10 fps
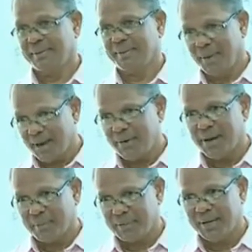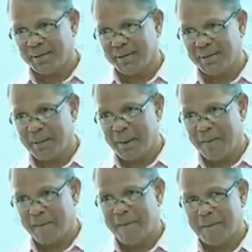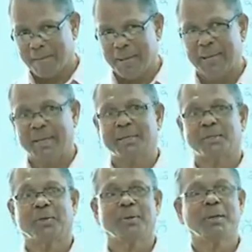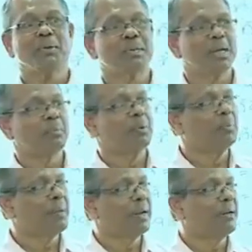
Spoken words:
Bhavaname, right? So when you say Pubbhe